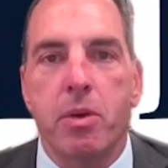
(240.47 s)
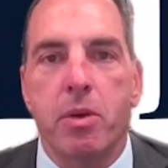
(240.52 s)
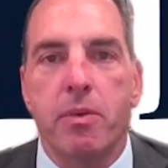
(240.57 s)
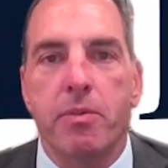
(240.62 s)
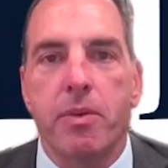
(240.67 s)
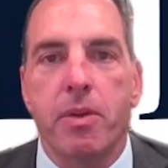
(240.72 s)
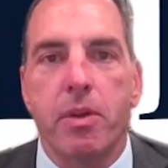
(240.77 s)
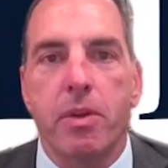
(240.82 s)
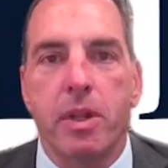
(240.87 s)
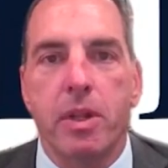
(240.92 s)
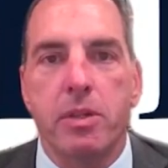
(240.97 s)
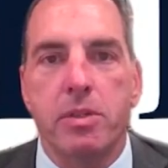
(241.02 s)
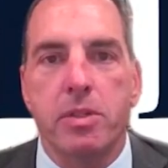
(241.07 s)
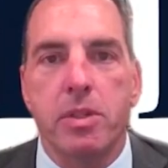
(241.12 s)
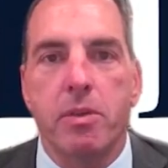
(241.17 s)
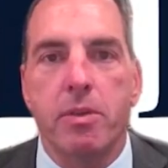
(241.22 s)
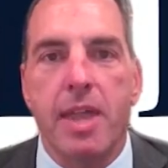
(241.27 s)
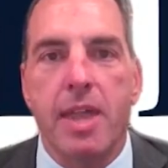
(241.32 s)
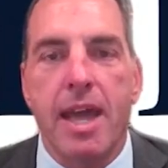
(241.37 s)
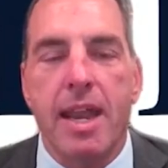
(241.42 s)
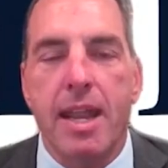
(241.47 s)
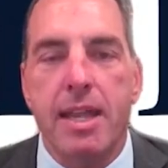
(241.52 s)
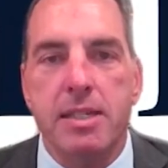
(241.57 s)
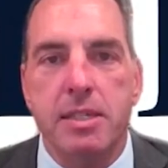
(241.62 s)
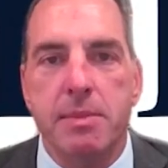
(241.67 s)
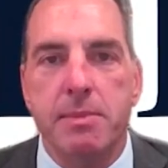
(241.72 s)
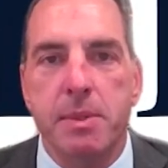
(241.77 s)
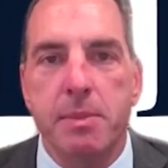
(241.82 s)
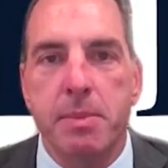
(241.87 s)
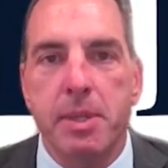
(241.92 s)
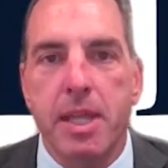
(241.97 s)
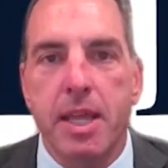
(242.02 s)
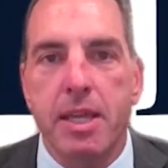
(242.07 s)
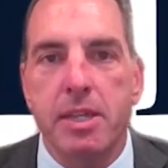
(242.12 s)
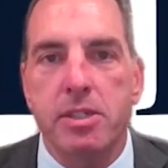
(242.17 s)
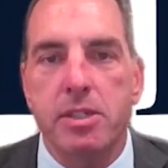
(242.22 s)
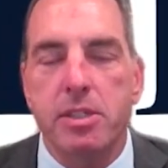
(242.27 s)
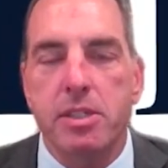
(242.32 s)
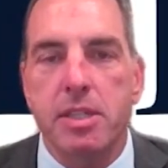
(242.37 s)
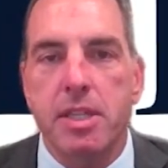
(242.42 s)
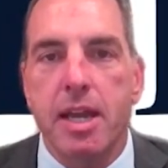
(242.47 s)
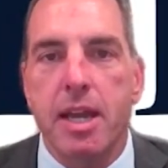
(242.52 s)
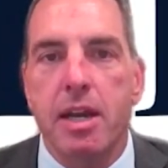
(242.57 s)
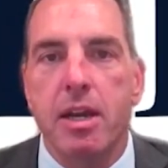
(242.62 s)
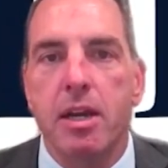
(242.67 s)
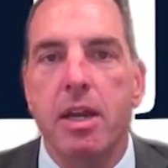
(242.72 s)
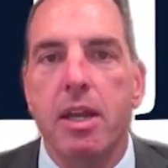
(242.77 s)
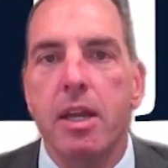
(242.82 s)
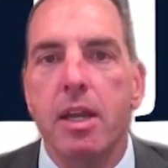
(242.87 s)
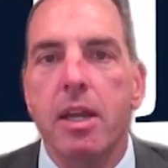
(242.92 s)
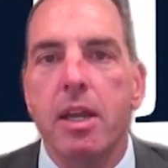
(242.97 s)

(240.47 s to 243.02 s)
portfolio. So that has some implications there.